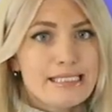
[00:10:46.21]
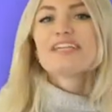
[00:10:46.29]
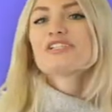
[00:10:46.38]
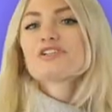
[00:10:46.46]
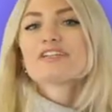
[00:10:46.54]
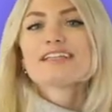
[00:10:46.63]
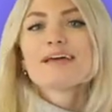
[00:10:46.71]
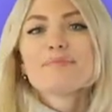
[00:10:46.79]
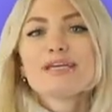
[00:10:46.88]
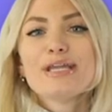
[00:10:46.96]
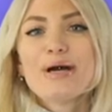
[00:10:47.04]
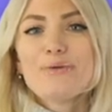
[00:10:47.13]
Be sure to let
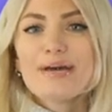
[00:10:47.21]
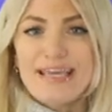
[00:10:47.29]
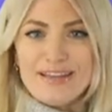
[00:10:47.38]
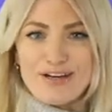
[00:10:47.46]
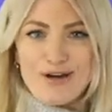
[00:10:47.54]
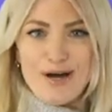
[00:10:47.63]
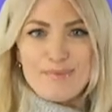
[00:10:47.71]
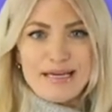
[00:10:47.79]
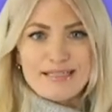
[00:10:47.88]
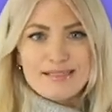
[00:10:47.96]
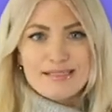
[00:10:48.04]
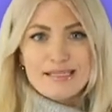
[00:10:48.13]
me know in the
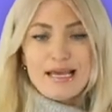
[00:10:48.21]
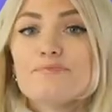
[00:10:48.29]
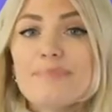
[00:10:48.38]
comments.